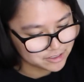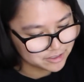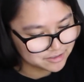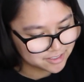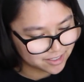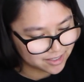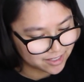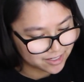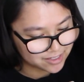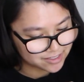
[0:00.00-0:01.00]
using
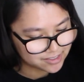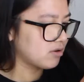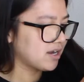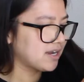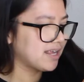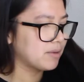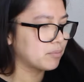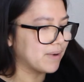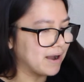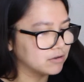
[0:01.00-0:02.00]
this
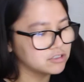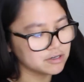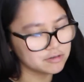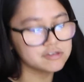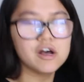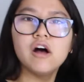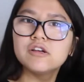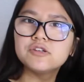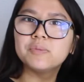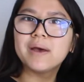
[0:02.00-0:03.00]
3D Brow Tones
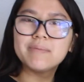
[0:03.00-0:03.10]
also by